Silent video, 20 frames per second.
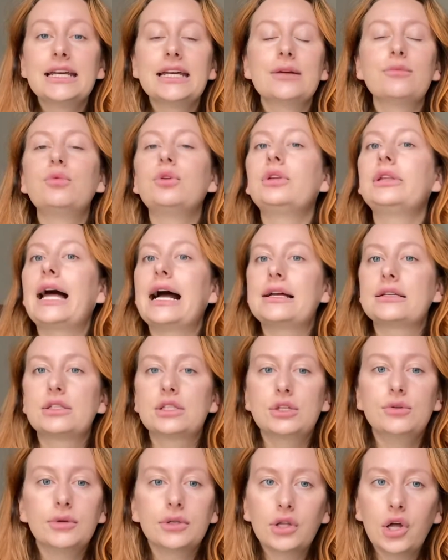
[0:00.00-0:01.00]
will
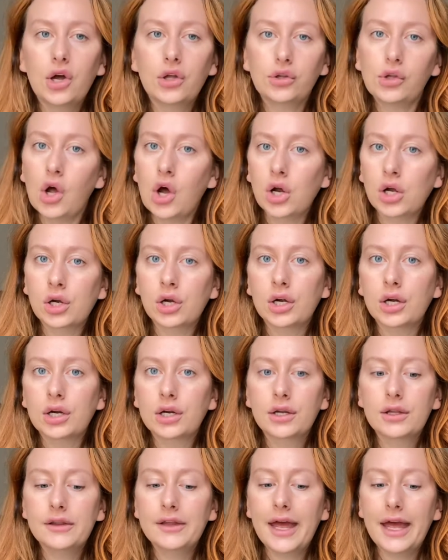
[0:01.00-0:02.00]
last you a lot
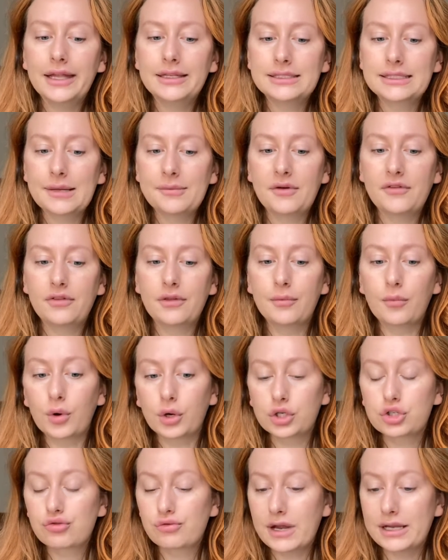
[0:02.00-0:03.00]
longer than some of the
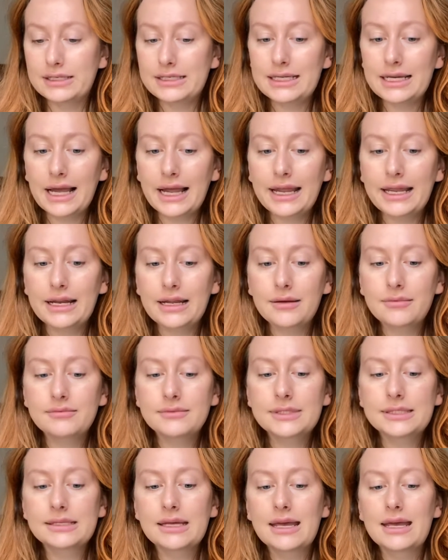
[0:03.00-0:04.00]
more trendy
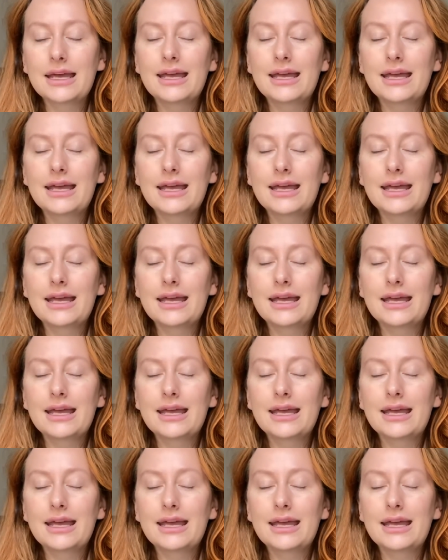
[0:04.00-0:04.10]
items.